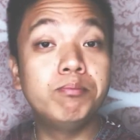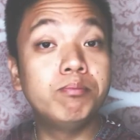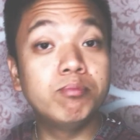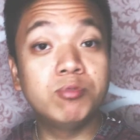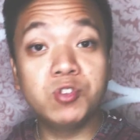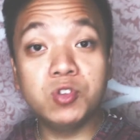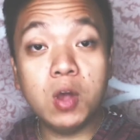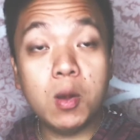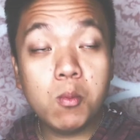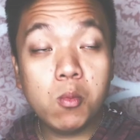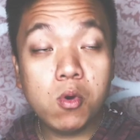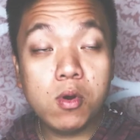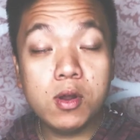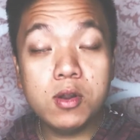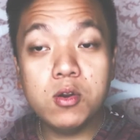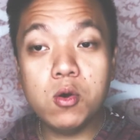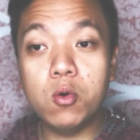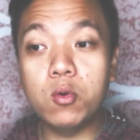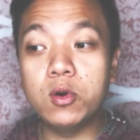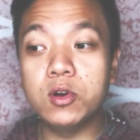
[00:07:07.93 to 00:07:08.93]
someone
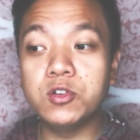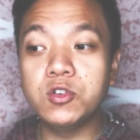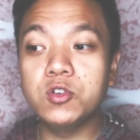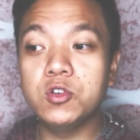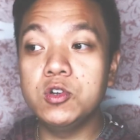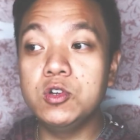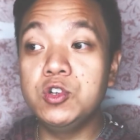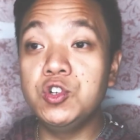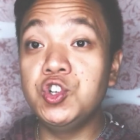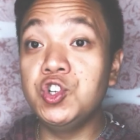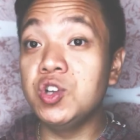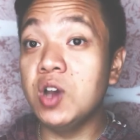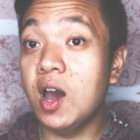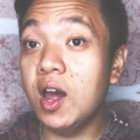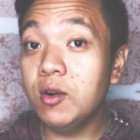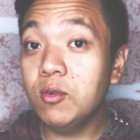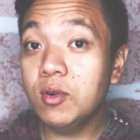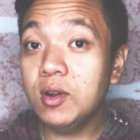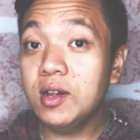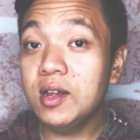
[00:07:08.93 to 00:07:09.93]
or a certain
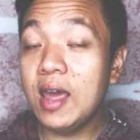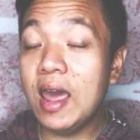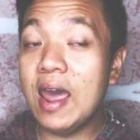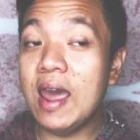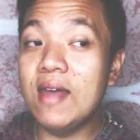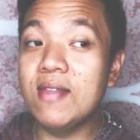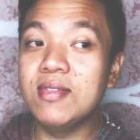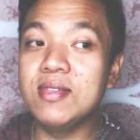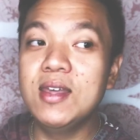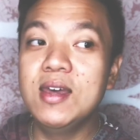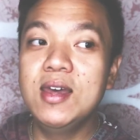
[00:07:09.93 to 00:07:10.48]
genre, and